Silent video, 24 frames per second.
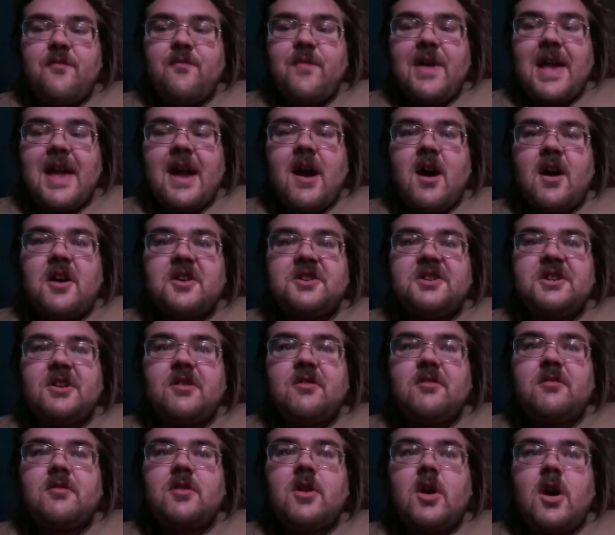they
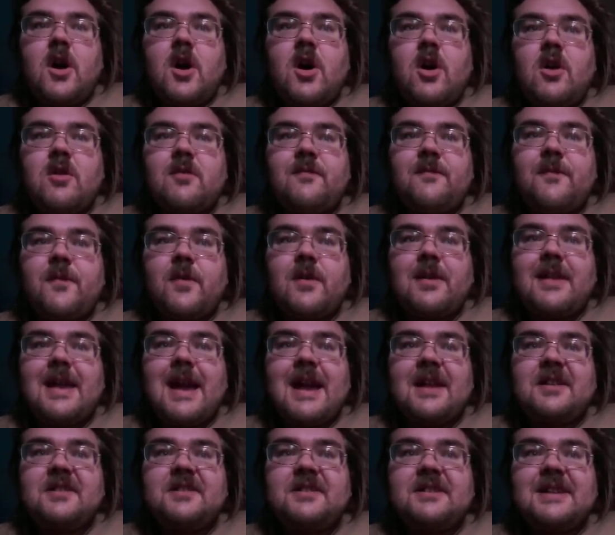also called for
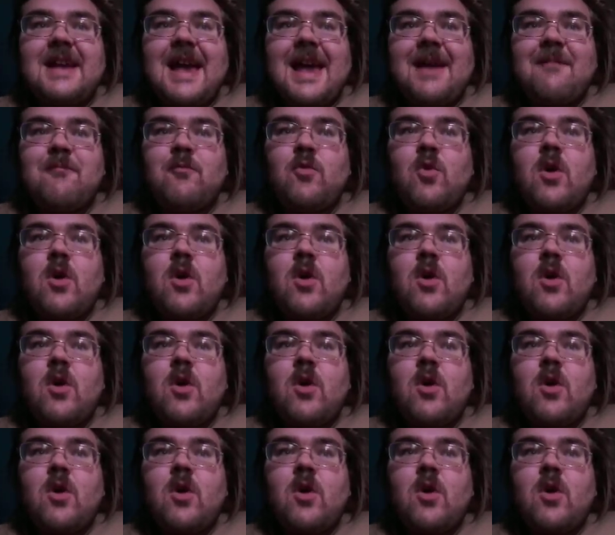that same